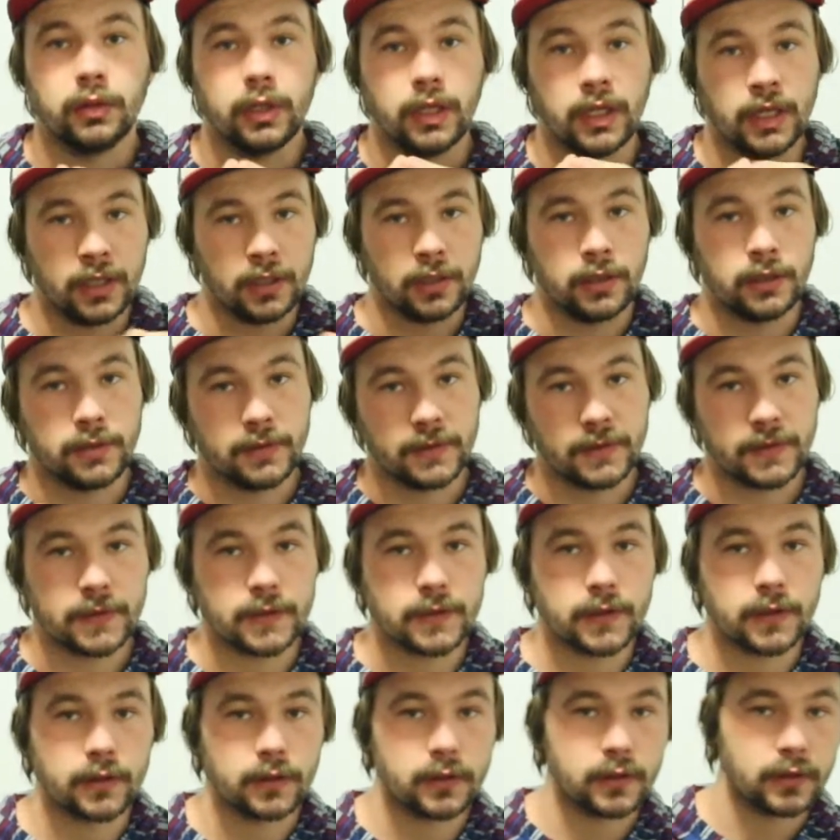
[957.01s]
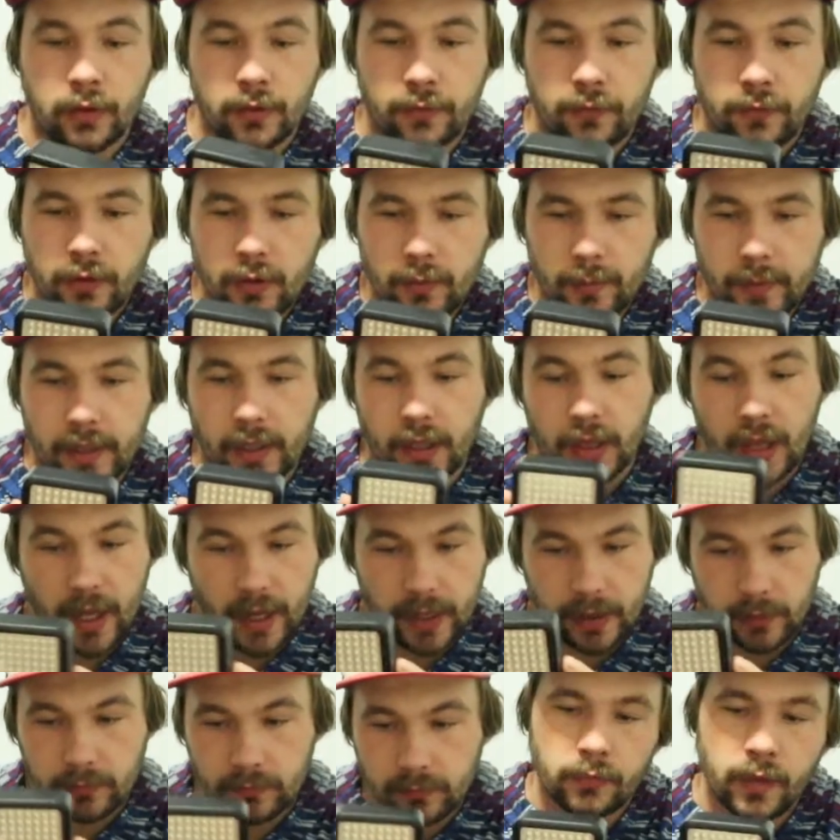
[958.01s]
is your filming
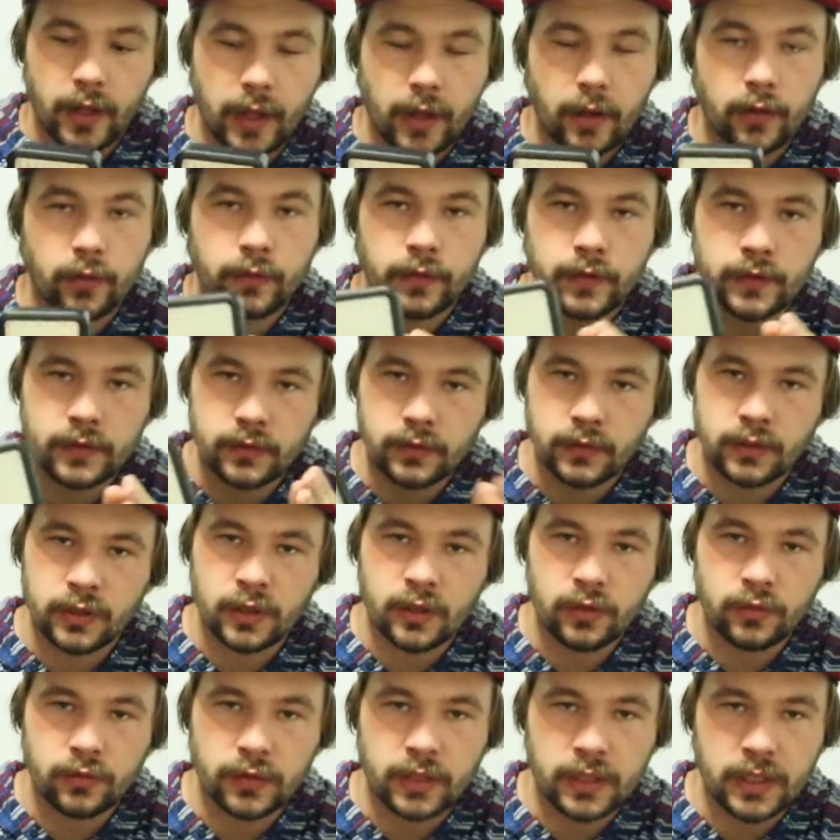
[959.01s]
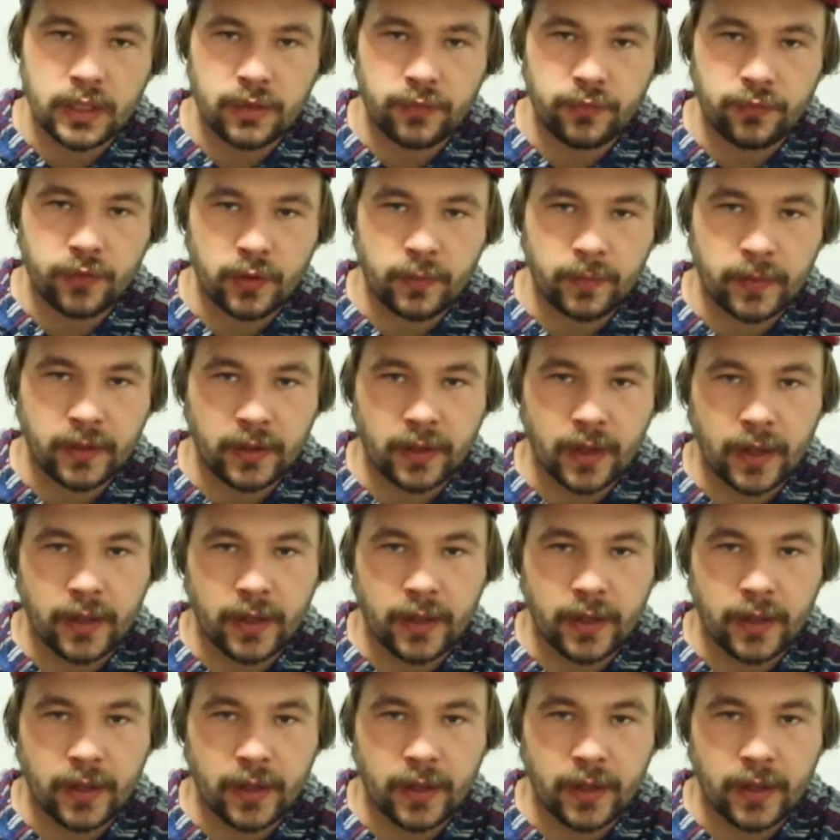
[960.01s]
light. Now, you don't need a filming